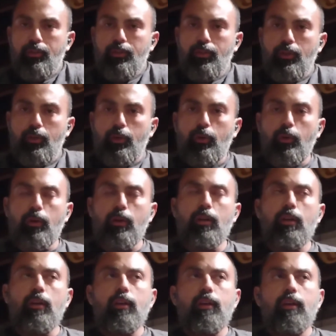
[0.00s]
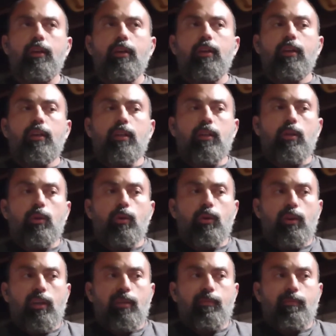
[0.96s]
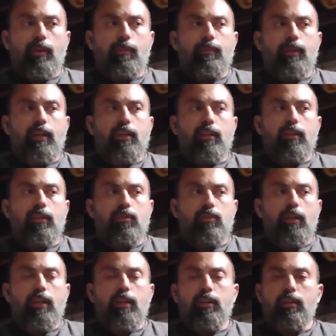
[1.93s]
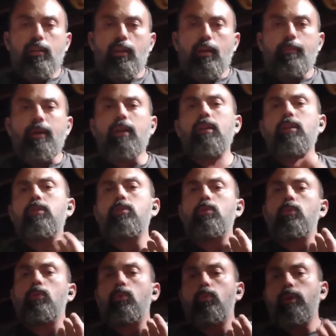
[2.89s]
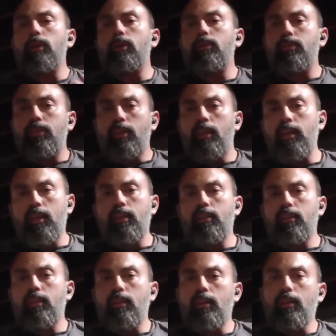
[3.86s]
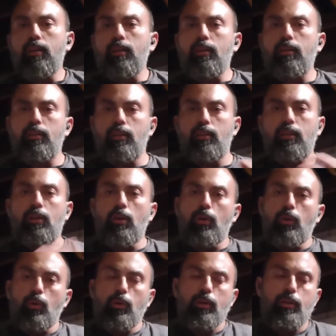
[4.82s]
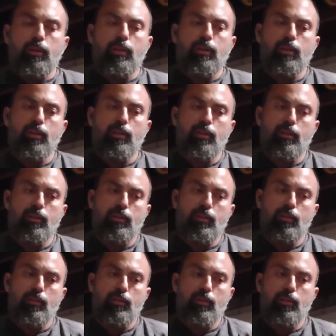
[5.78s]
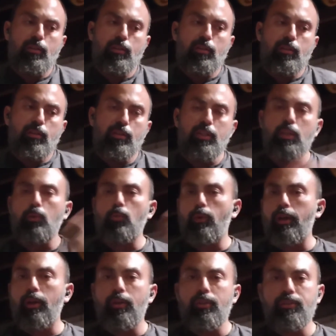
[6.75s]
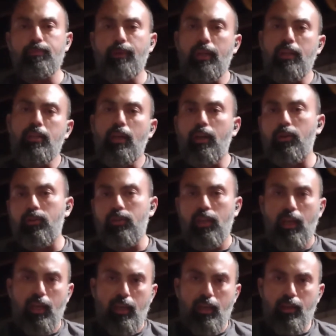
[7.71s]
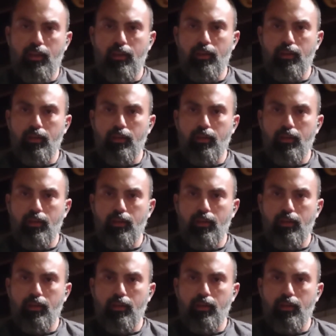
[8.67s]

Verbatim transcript: So, you know, I'm, I'm not going to try to, I'm not going to do a weird thing that, you know, derails my entire day